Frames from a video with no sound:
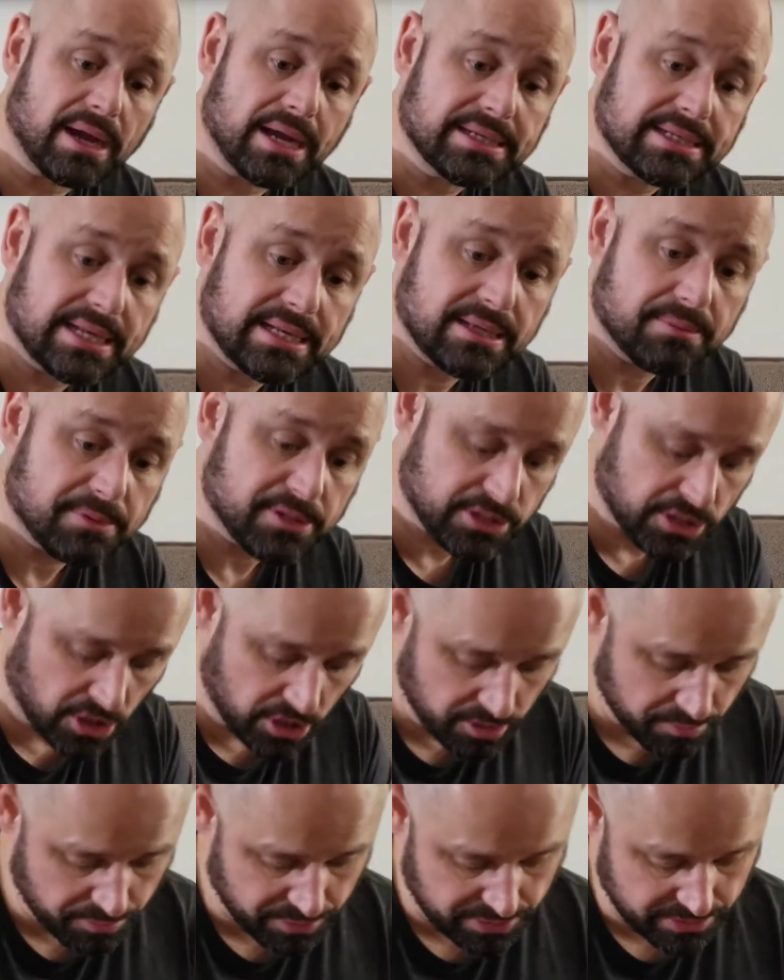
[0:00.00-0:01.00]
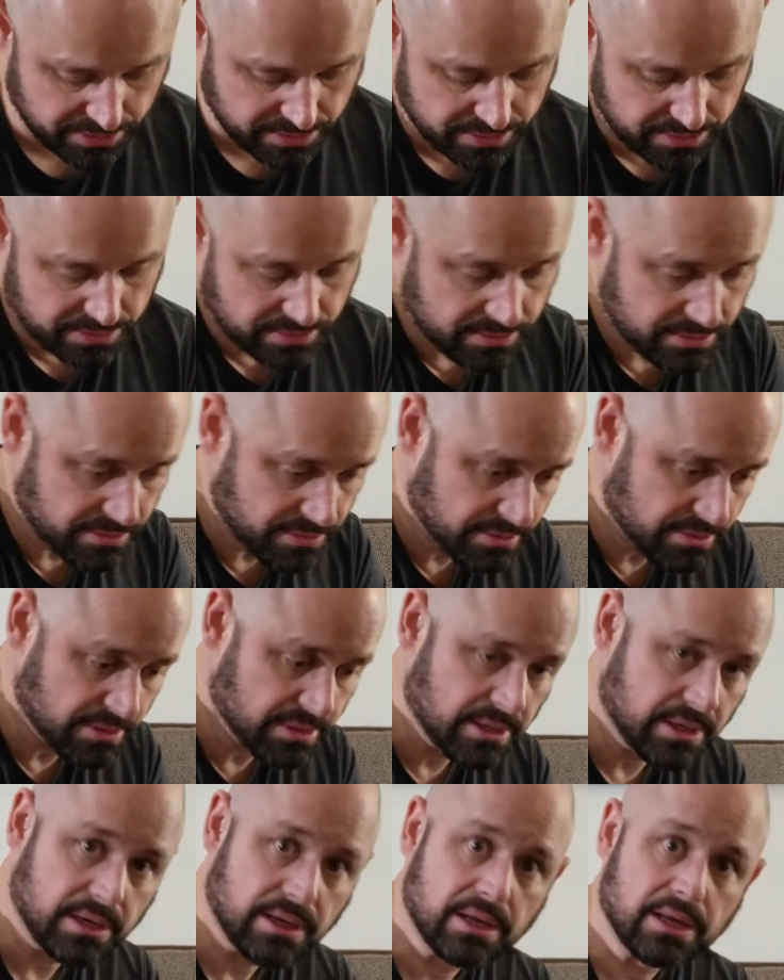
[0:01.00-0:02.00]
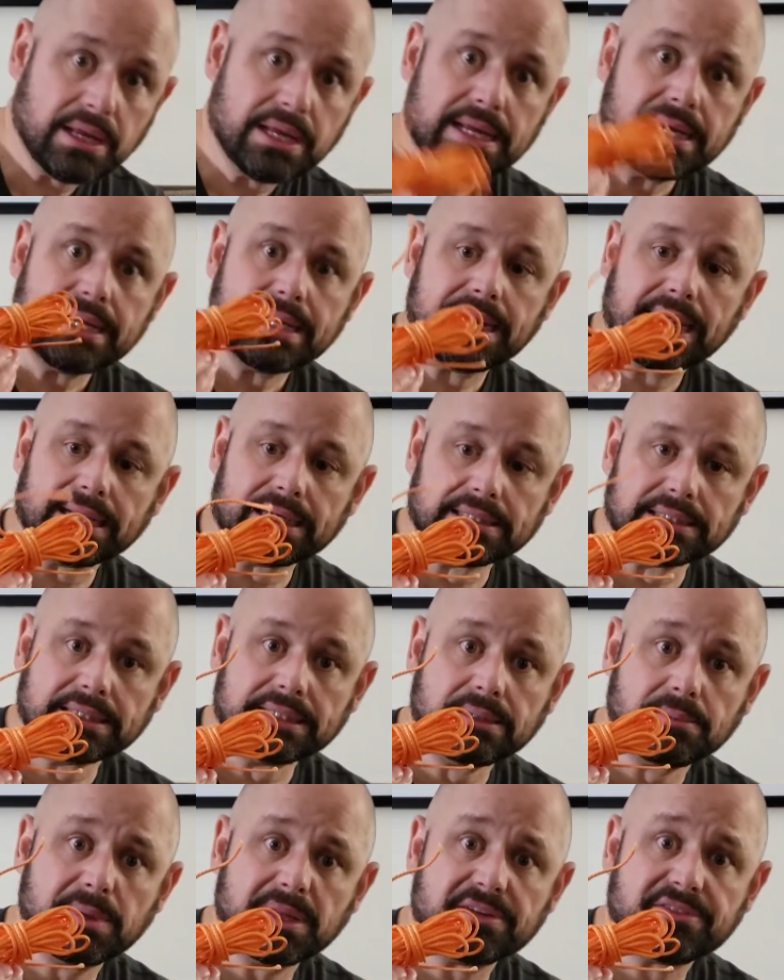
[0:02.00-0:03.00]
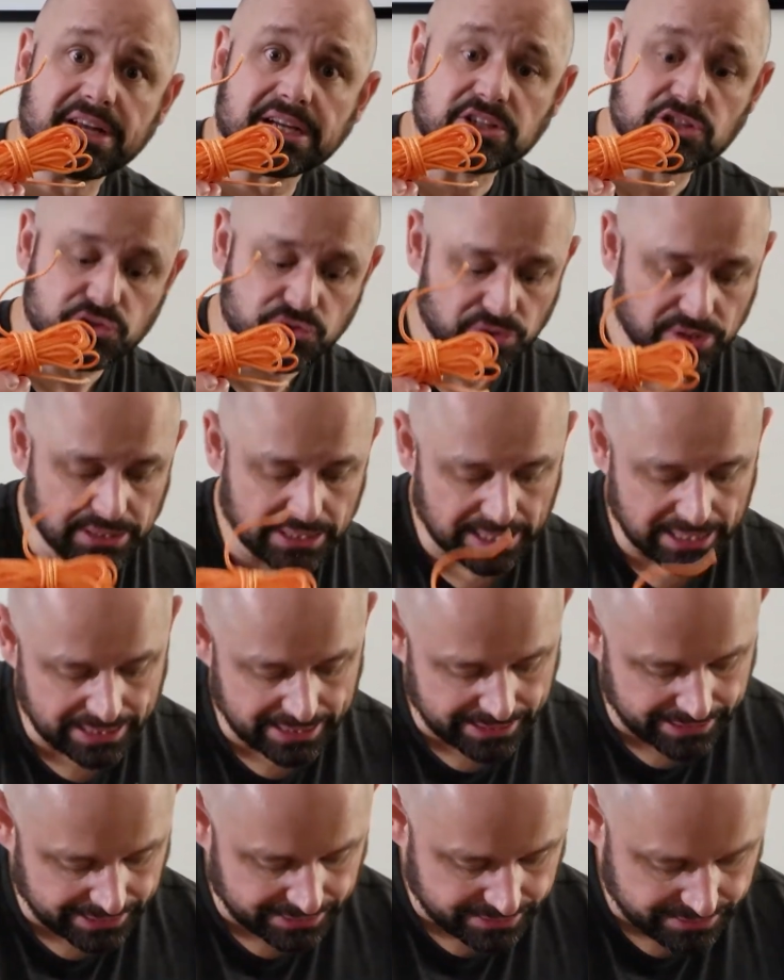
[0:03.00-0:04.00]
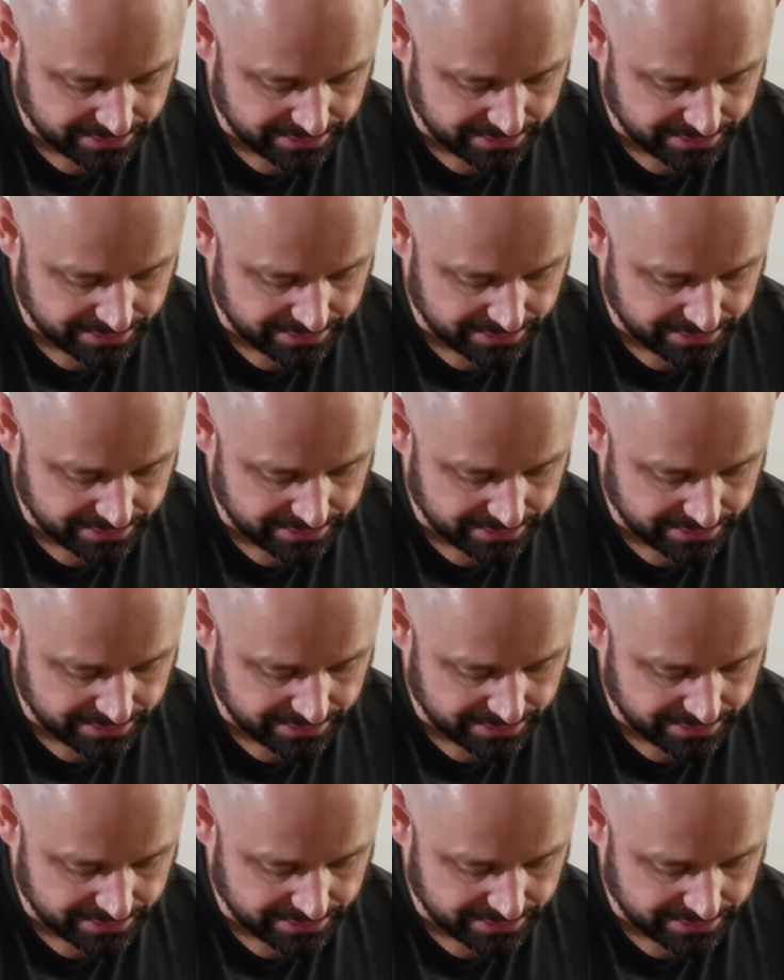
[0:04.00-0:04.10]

Dyneema tarp, and a little bit of extra line.